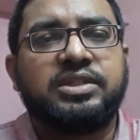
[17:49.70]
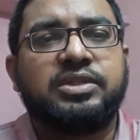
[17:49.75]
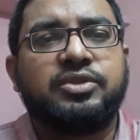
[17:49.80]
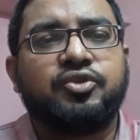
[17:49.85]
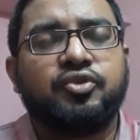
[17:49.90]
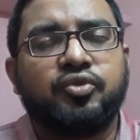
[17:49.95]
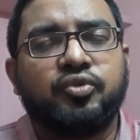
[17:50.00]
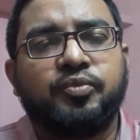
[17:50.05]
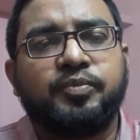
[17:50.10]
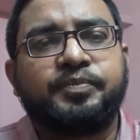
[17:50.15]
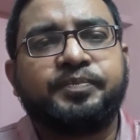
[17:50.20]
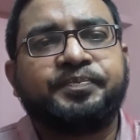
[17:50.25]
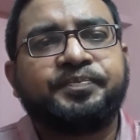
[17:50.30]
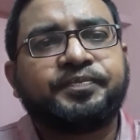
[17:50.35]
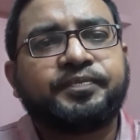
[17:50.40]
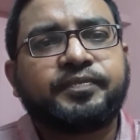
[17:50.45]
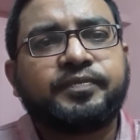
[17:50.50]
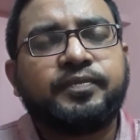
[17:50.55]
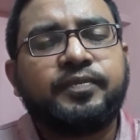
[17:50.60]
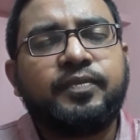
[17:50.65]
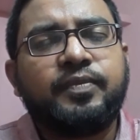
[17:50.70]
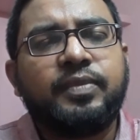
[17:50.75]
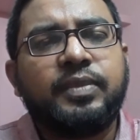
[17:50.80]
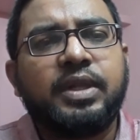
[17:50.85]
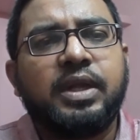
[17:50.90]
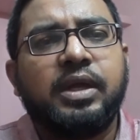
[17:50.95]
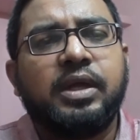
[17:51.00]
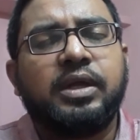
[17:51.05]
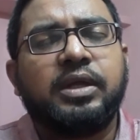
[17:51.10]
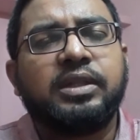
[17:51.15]
to
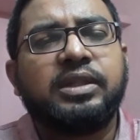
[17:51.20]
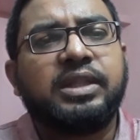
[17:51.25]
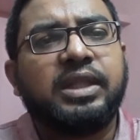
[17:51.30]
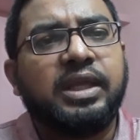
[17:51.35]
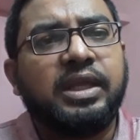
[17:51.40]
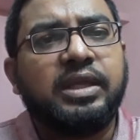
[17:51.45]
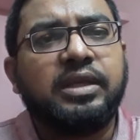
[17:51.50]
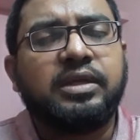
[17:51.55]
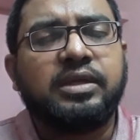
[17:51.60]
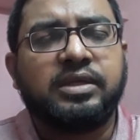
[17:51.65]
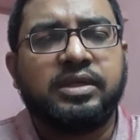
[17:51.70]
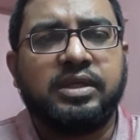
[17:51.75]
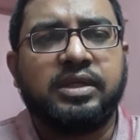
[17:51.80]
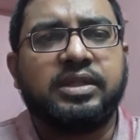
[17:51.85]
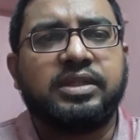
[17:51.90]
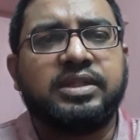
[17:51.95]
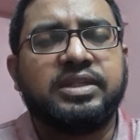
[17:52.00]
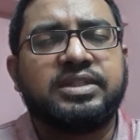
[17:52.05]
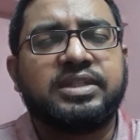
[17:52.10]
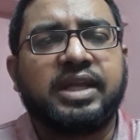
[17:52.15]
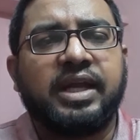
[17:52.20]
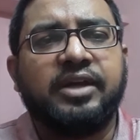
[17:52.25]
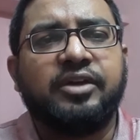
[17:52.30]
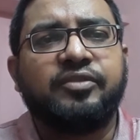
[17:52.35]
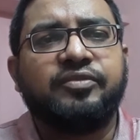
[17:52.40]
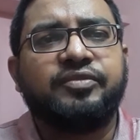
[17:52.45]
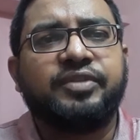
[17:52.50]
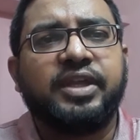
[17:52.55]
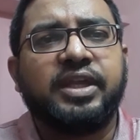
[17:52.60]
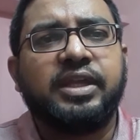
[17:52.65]
think this kind
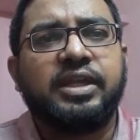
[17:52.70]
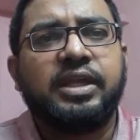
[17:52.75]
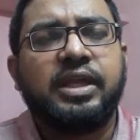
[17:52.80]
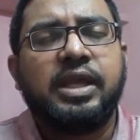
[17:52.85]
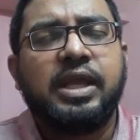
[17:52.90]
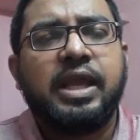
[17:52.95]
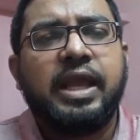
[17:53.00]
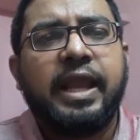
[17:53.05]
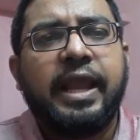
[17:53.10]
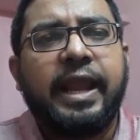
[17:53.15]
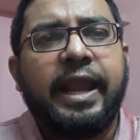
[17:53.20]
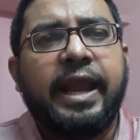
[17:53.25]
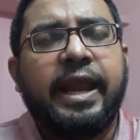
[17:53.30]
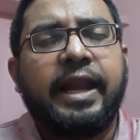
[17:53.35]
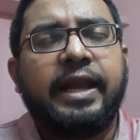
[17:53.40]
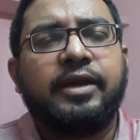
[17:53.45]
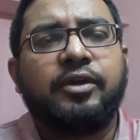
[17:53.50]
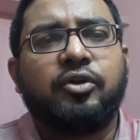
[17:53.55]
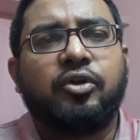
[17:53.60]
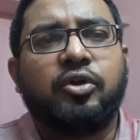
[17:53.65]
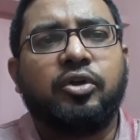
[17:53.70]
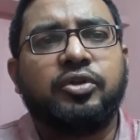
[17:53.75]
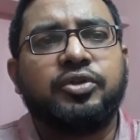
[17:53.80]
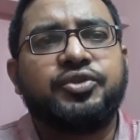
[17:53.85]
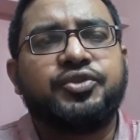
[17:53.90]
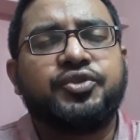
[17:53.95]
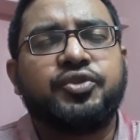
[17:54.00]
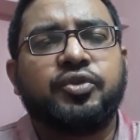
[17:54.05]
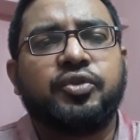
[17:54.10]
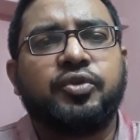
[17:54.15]
of thing, and
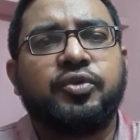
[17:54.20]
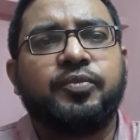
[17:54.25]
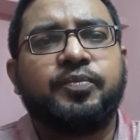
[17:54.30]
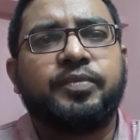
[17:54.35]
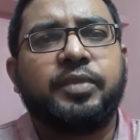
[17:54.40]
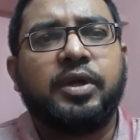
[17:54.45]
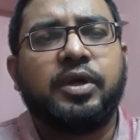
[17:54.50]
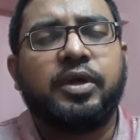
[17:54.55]
also